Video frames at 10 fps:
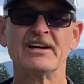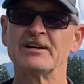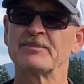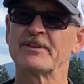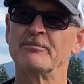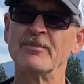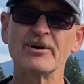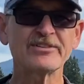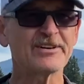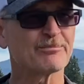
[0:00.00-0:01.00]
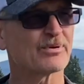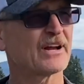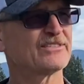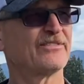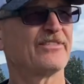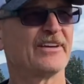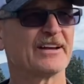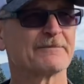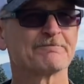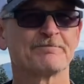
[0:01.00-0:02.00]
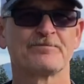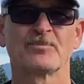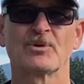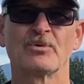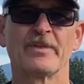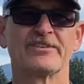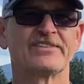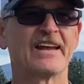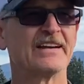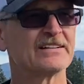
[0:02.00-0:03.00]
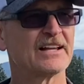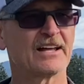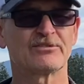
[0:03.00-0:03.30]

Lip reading: But the most impressive thing were the stained glass